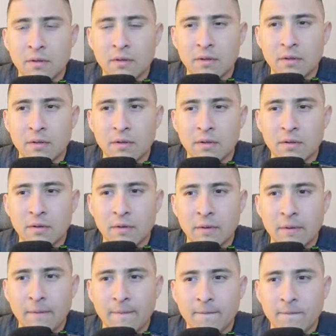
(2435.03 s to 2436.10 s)

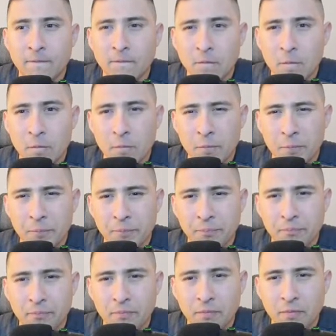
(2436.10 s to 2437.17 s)
Nothing is said.